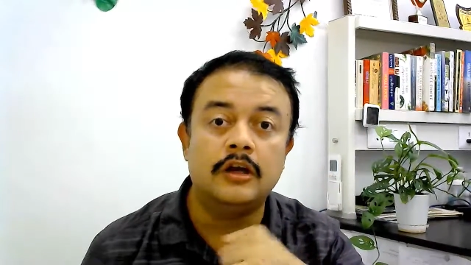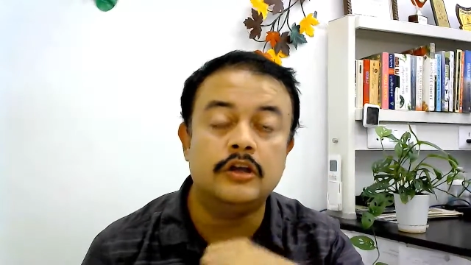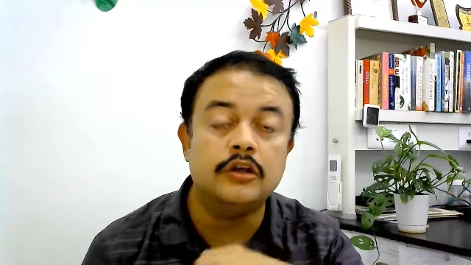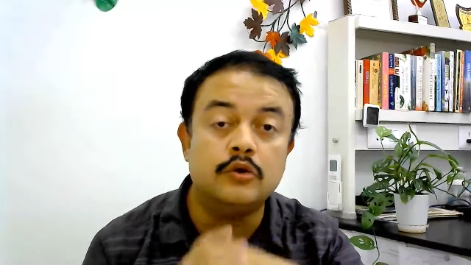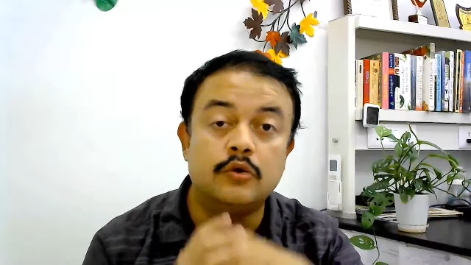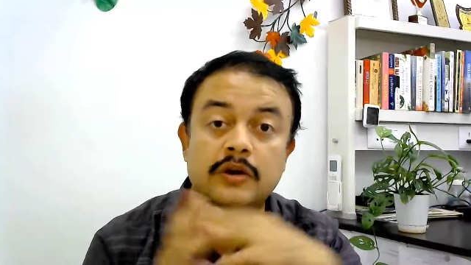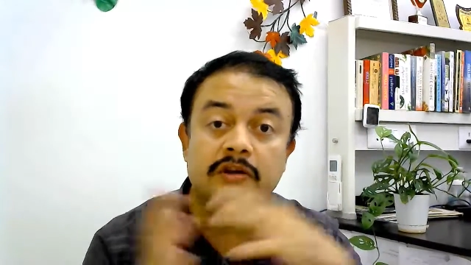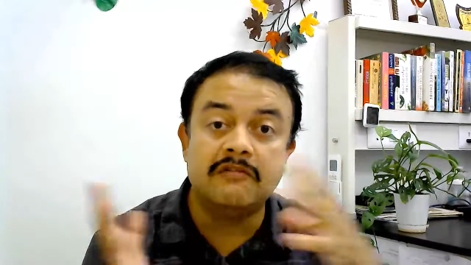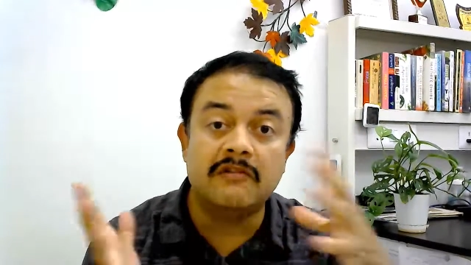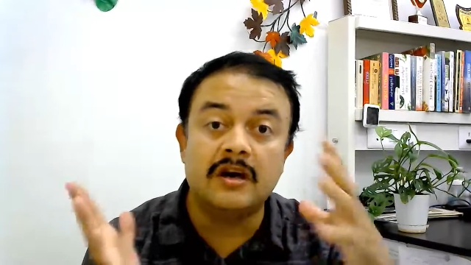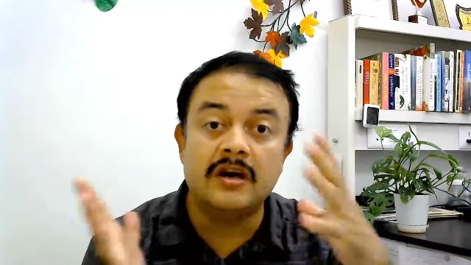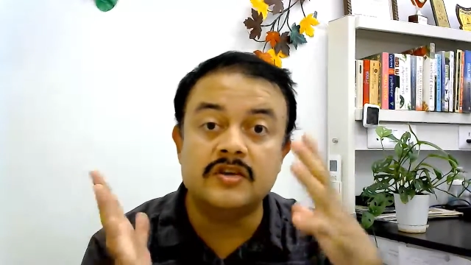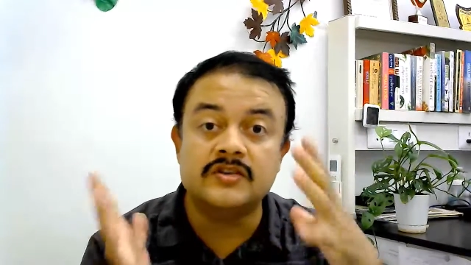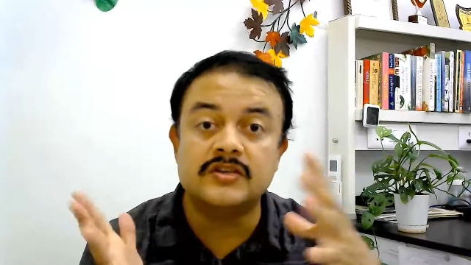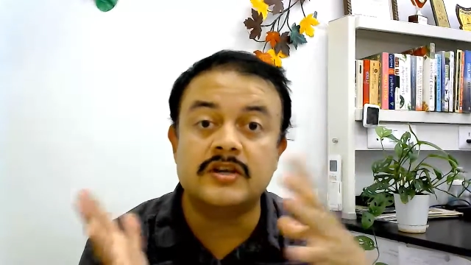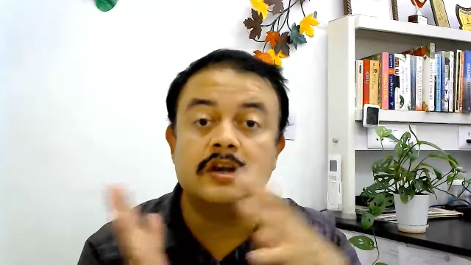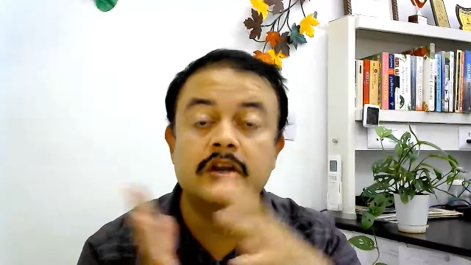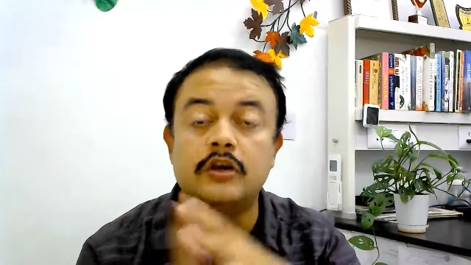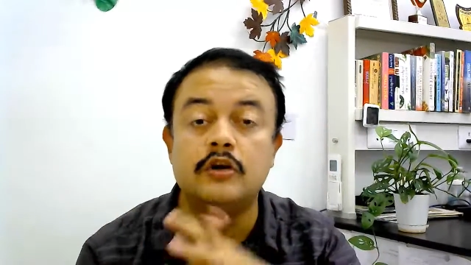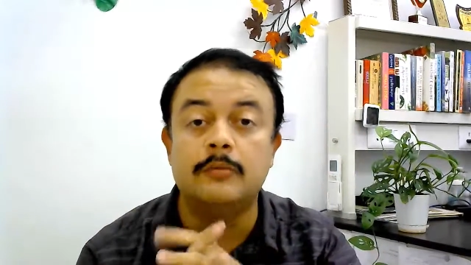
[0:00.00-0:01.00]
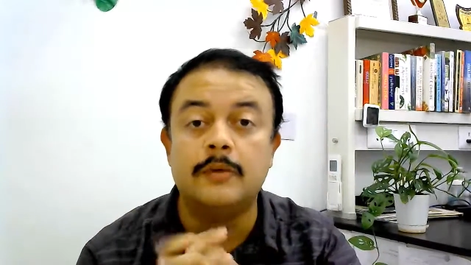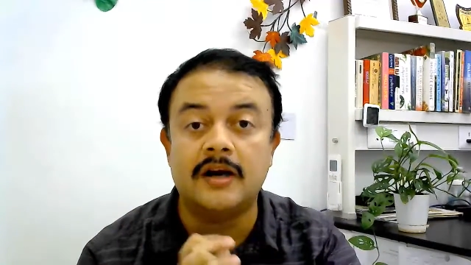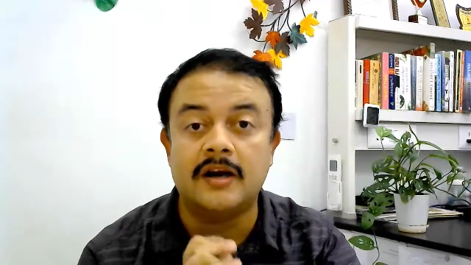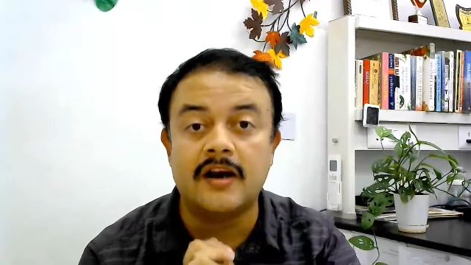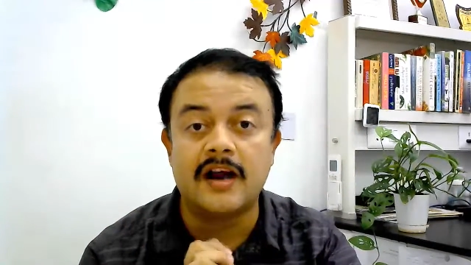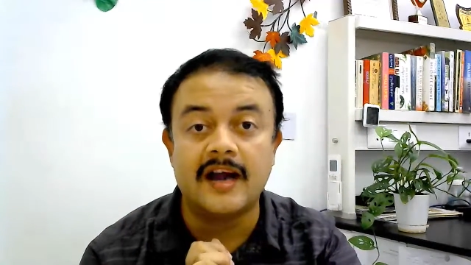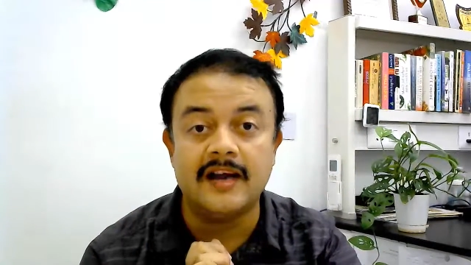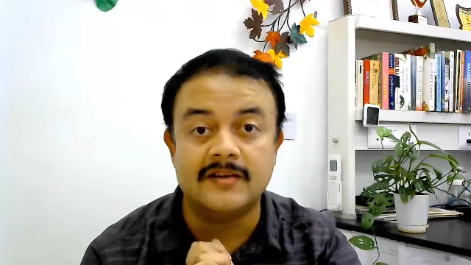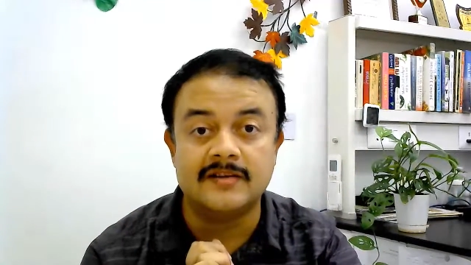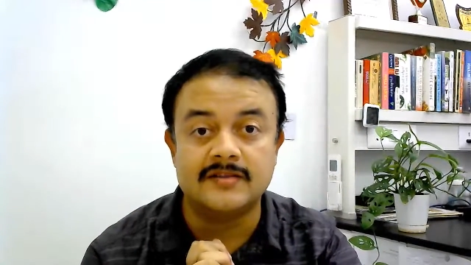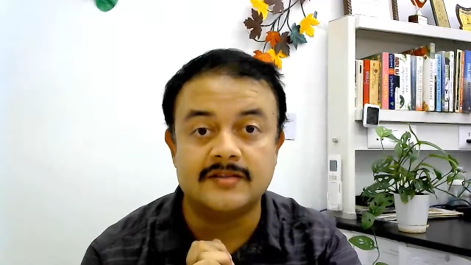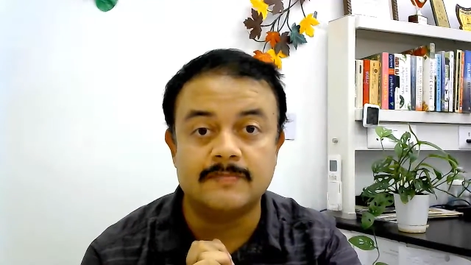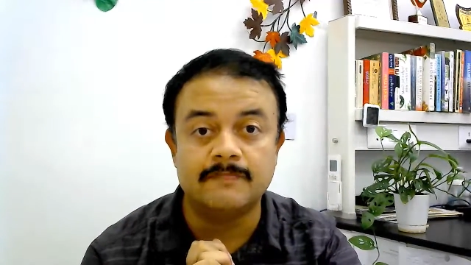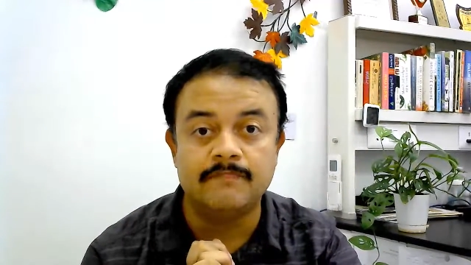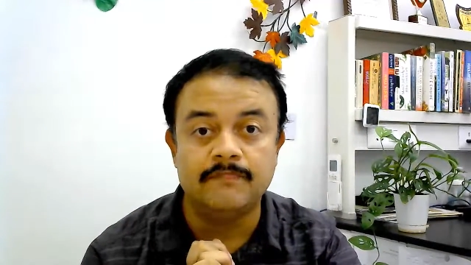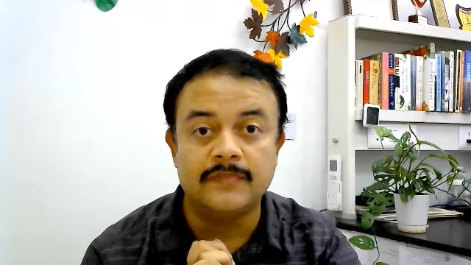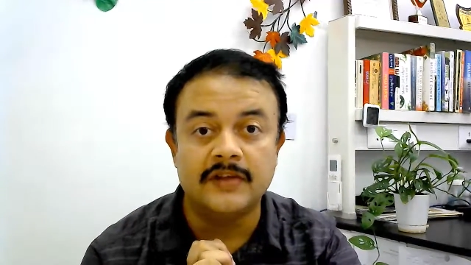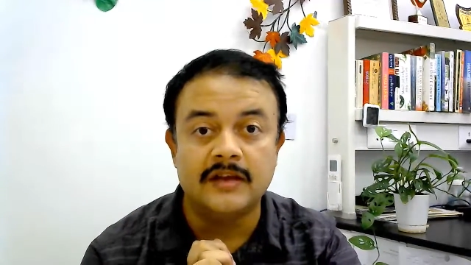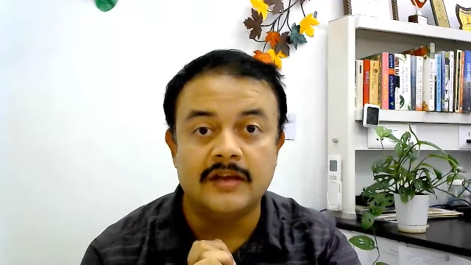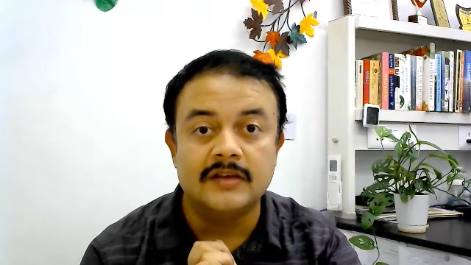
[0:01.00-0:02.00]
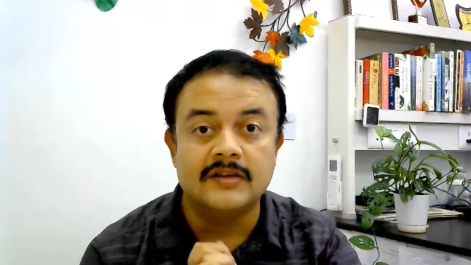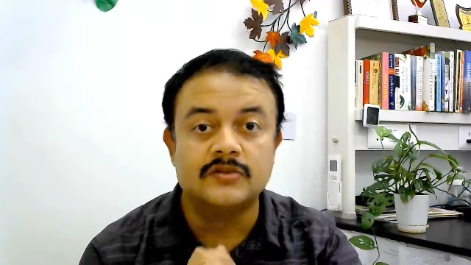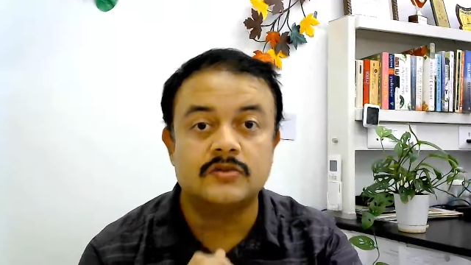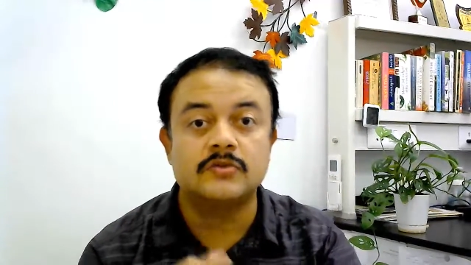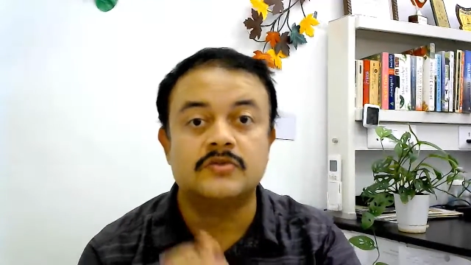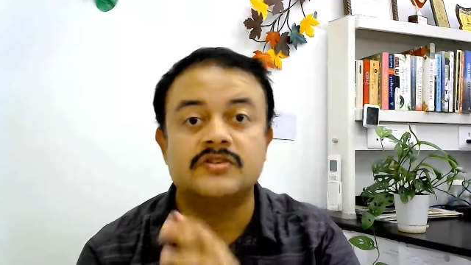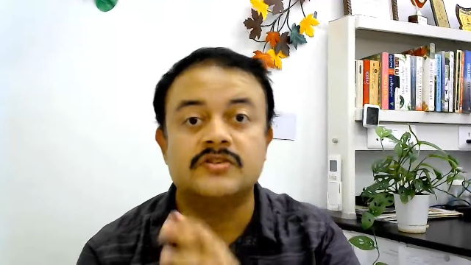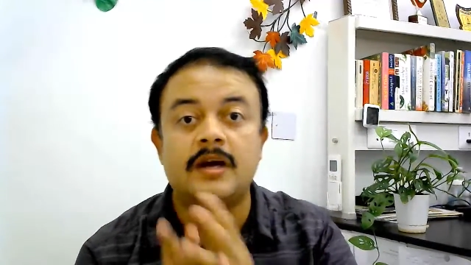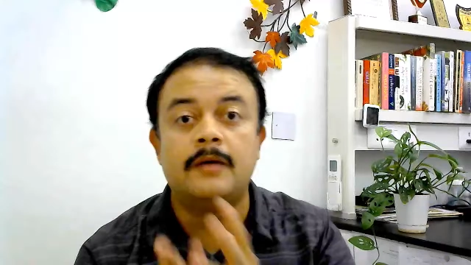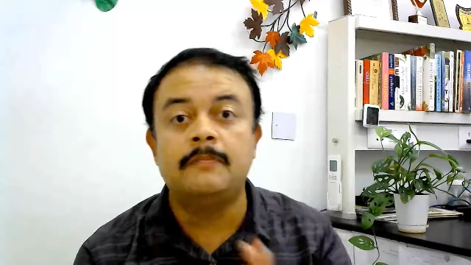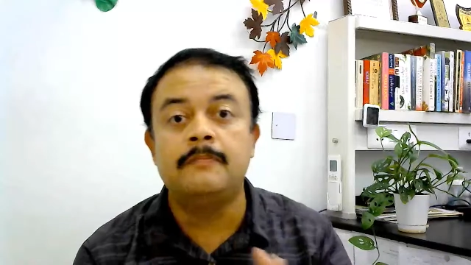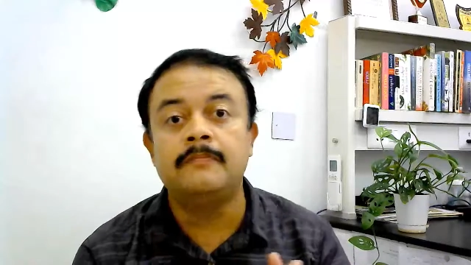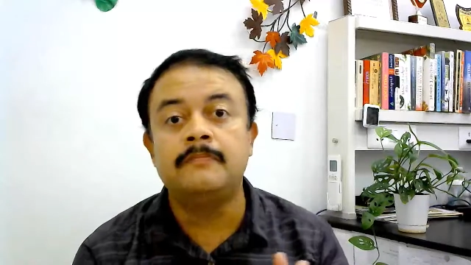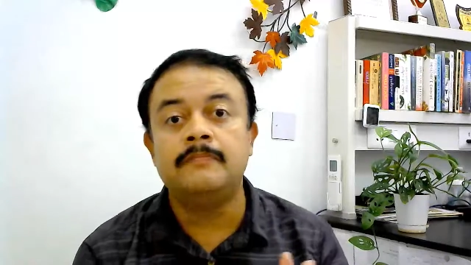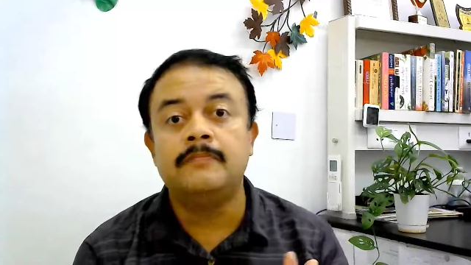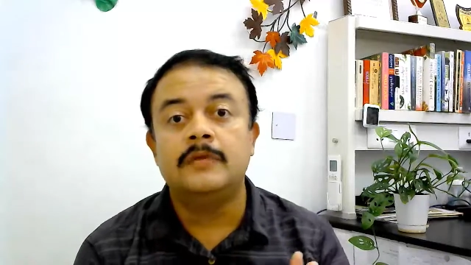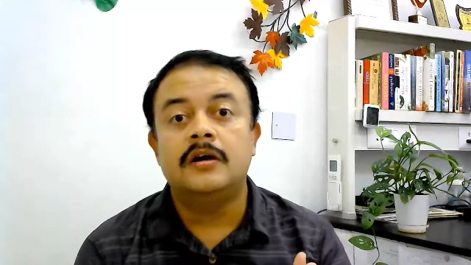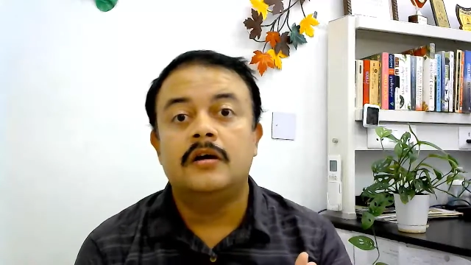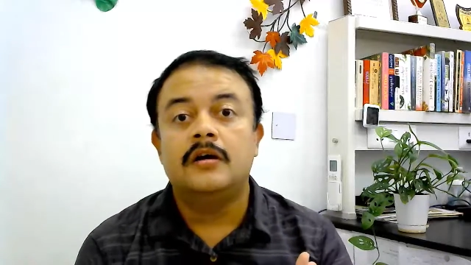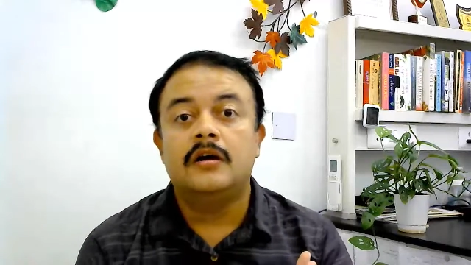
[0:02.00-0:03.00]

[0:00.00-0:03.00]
universal human rights. So some